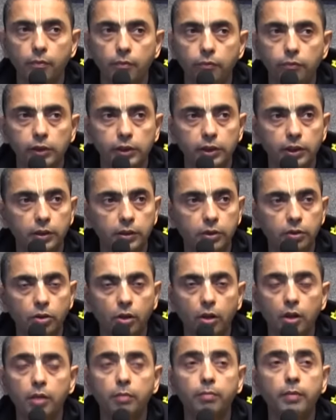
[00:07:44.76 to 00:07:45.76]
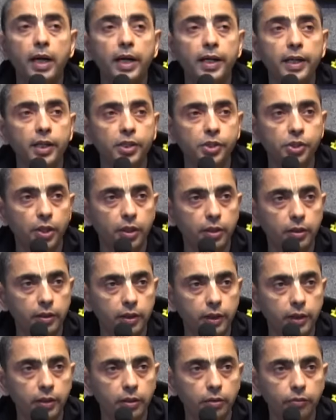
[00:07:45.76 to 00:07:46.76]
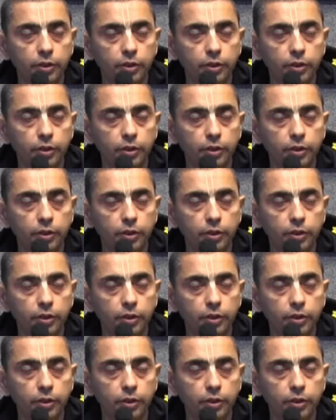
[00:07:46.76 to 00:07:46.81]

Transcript: which is called Maya Shakti,